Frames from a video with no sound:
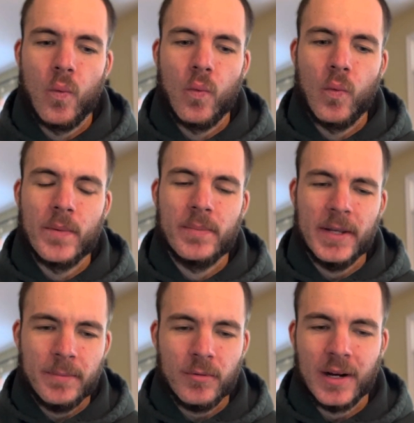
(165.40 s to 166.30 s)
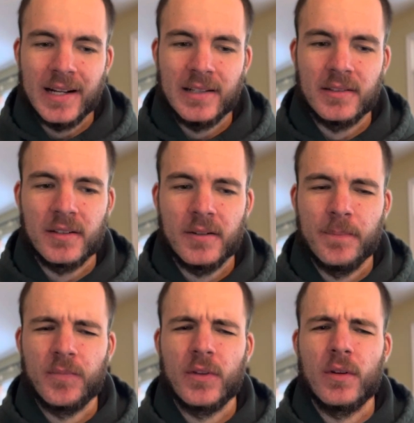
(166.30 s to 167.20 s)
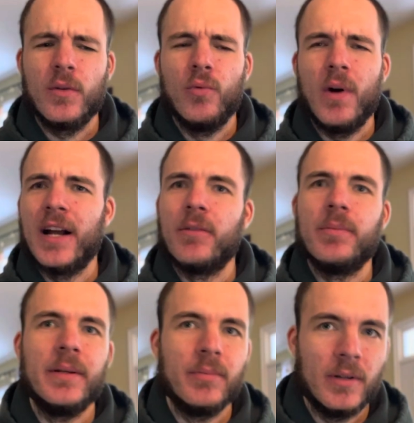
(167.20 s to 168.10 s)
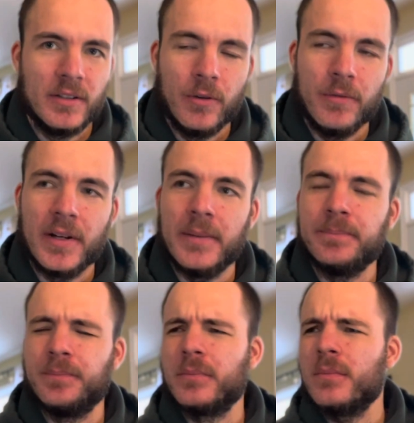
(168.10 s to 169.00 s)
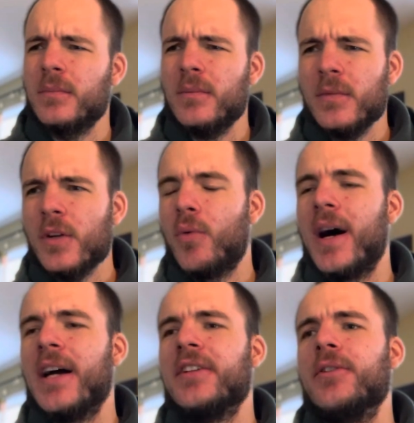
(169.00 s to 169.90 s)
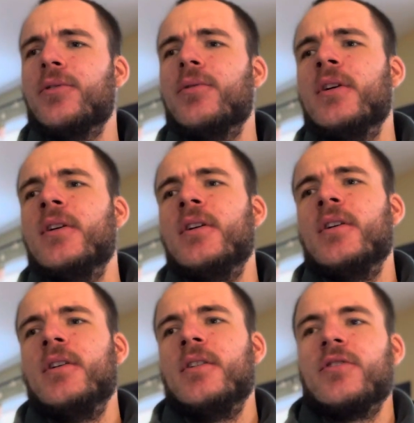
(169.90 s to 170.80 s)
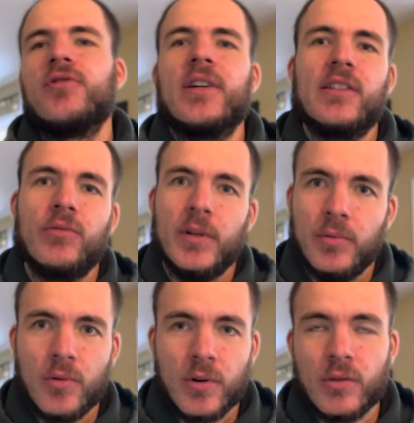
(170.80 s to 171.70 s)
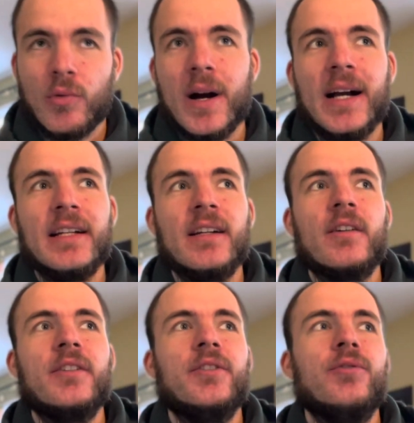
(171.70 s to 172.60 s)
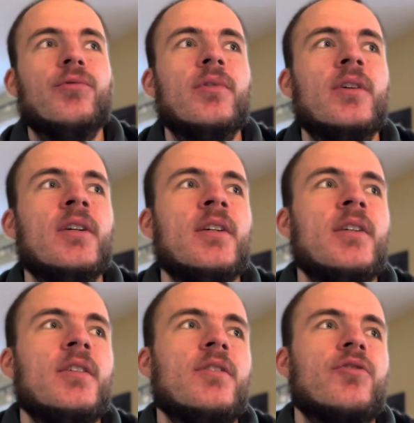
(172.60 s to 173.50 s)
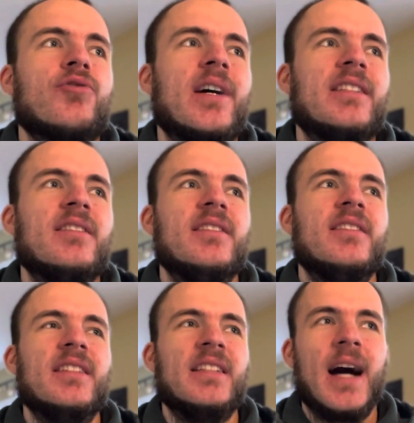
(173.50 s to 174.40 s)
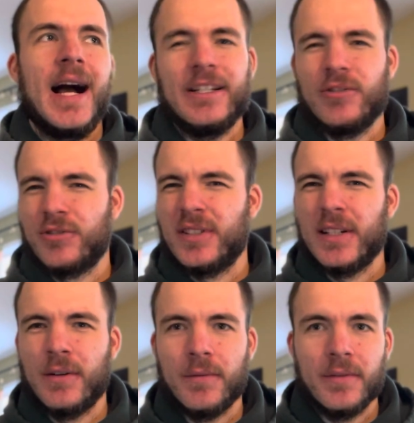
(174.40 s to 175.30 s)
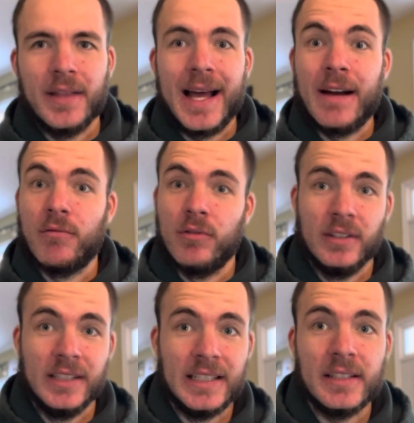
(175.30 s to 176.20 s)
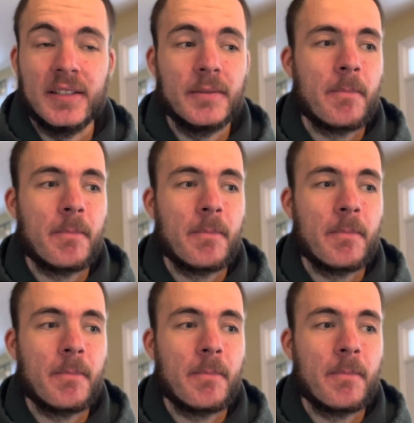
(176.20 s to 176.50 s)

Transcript: When people ask, why are people on NoFap? Why are you trying to quit porn? Why are you trying to deny yourself that release?